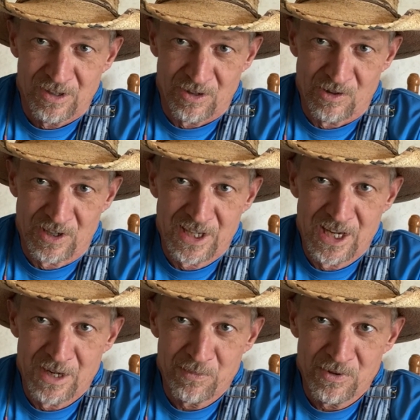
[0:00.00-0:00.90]
or a
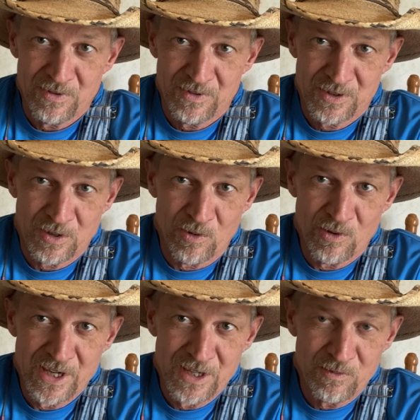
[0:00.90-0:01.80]
camper
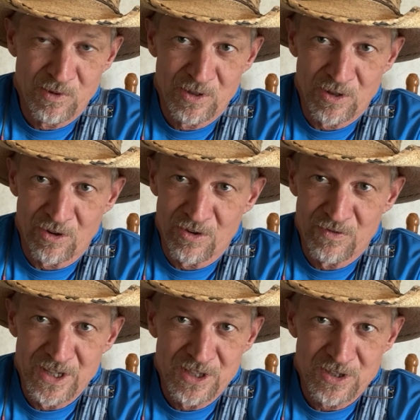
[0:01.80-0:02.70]
store anywhere,
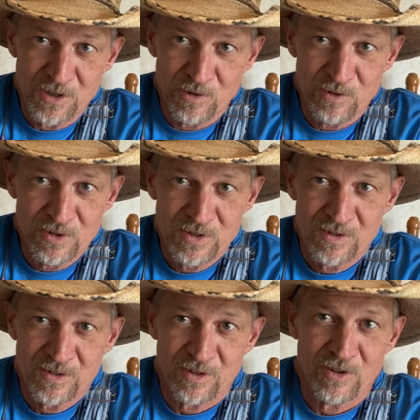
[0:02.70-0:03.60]
RV stores,
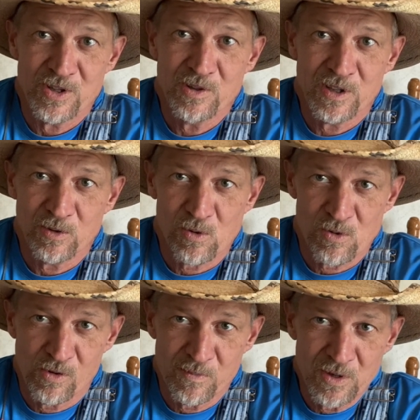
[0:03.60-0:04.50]
or you can
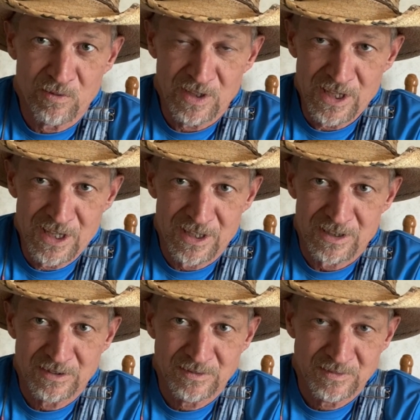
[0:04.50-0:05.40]
order them online.